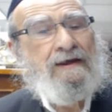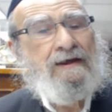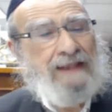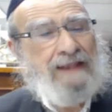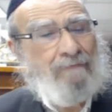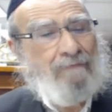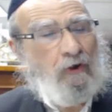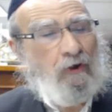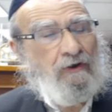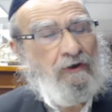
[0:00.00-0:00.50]

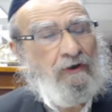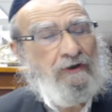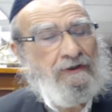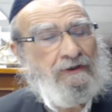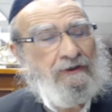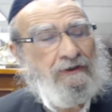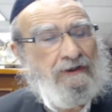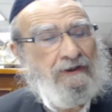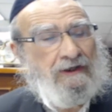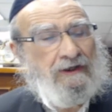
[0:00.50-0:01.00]
Tamo.
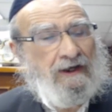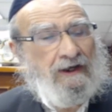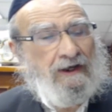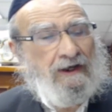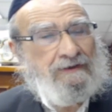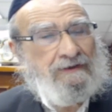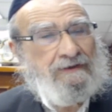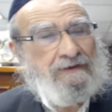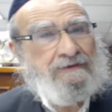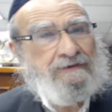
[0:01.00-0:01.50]

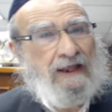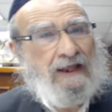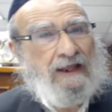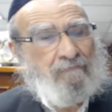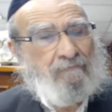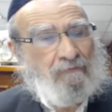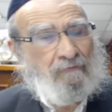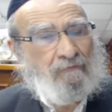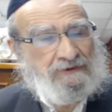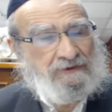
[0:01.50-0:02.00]

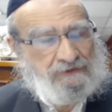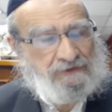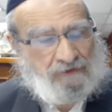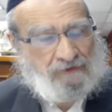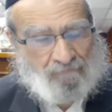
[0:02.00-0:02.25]
Tamo means